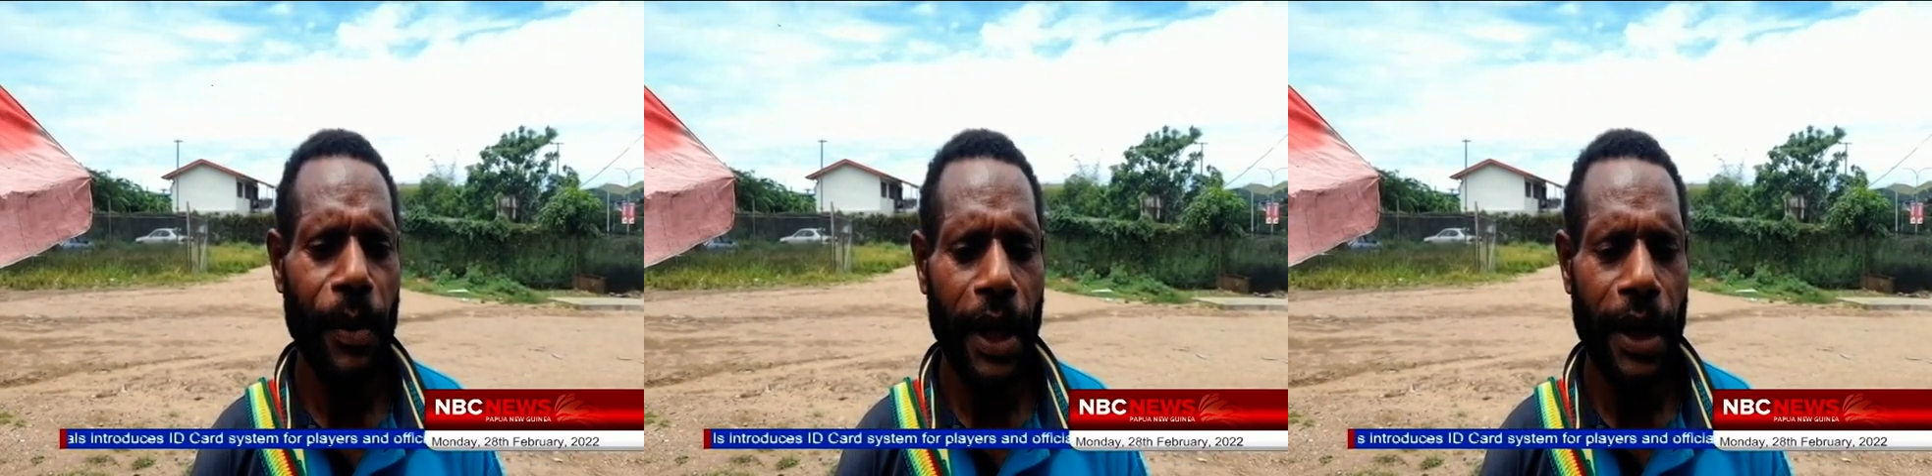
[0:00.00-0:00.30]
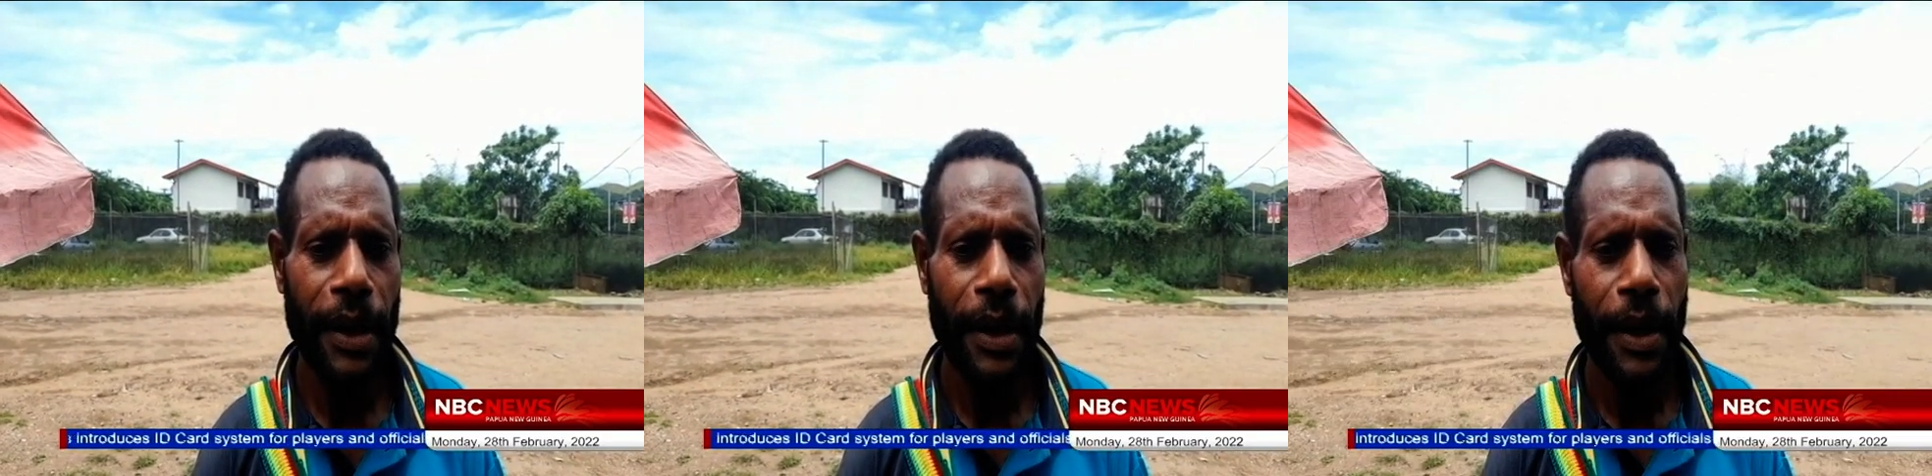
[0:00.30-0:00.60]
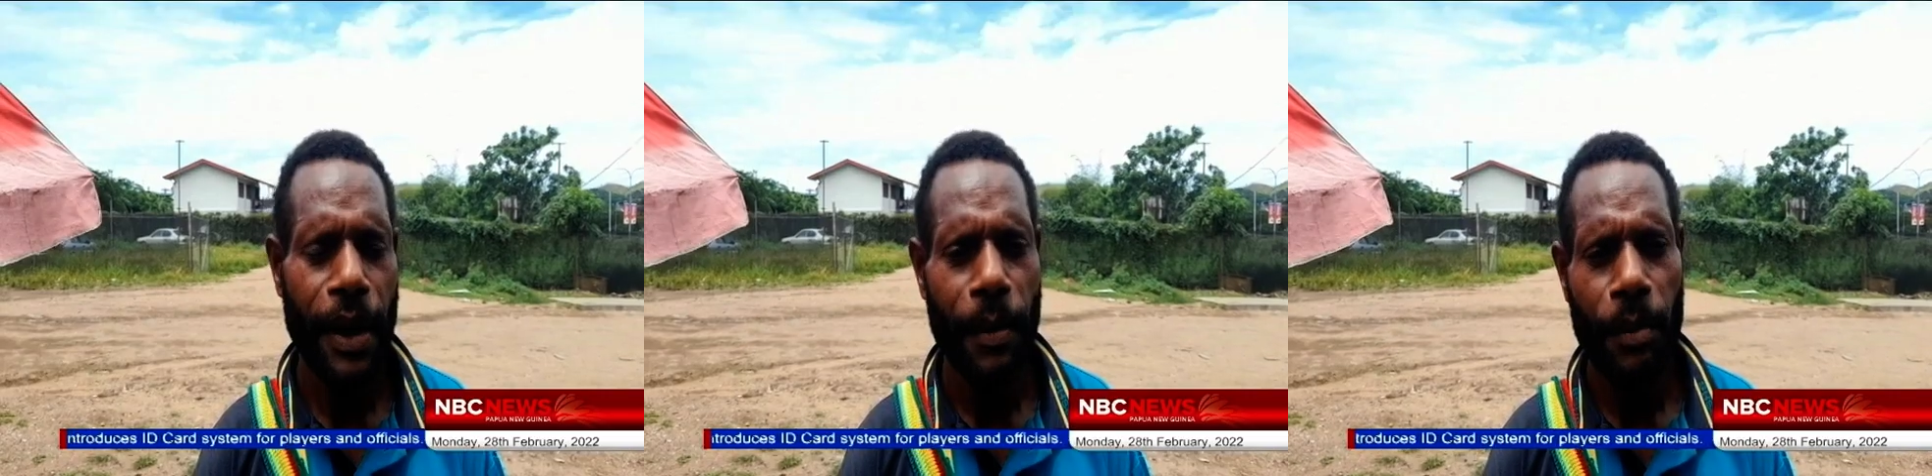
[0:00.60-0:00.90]
all right.
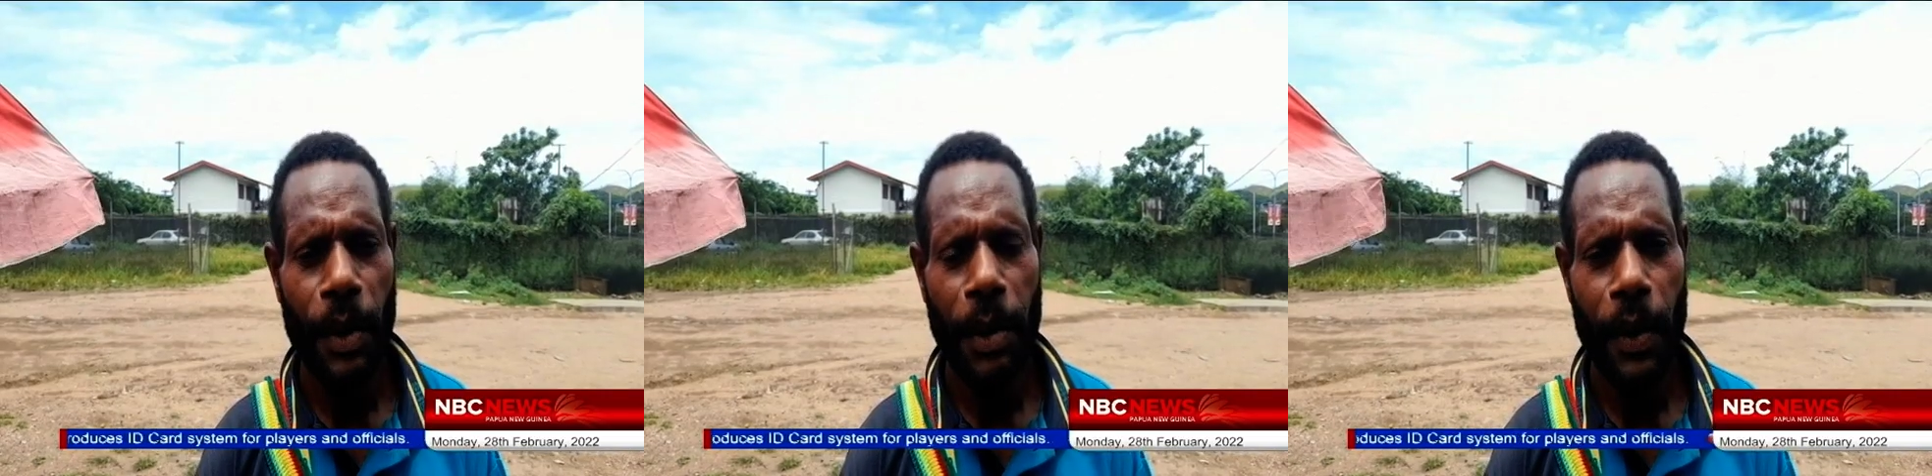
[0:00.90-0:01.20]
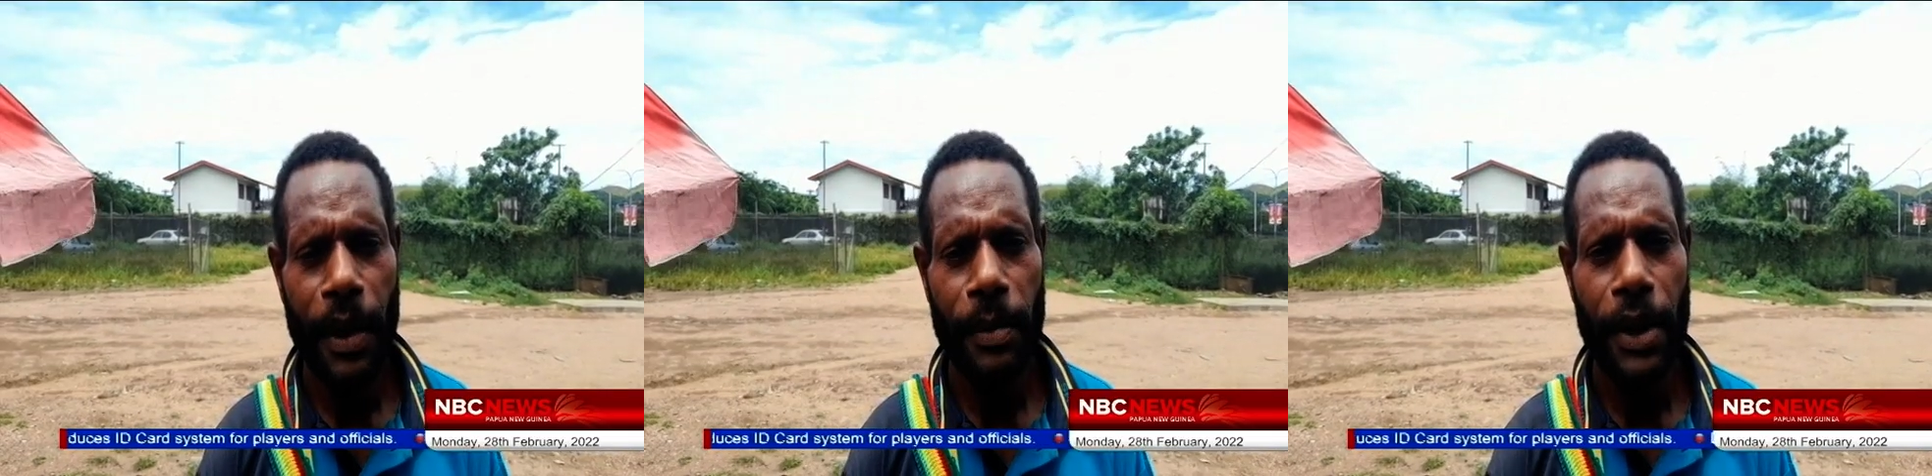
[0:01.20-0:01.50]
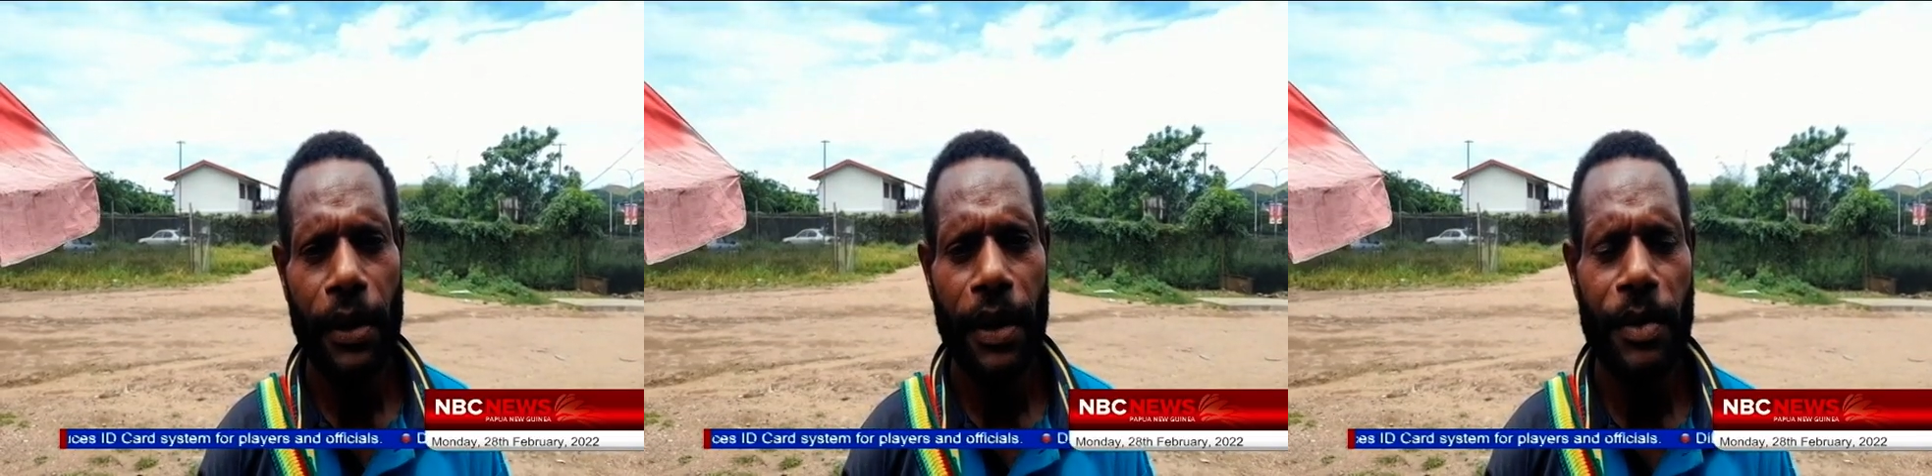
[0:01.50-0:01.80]
Maybe one
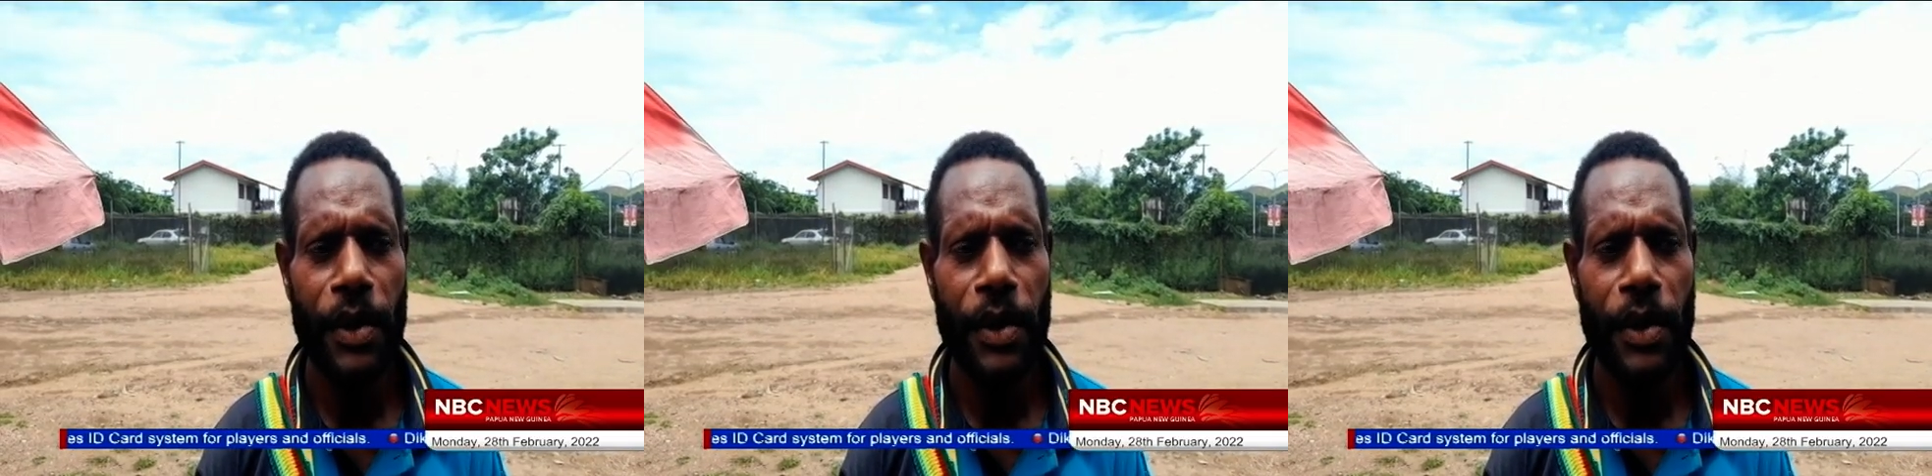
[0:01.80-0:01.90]
belong to me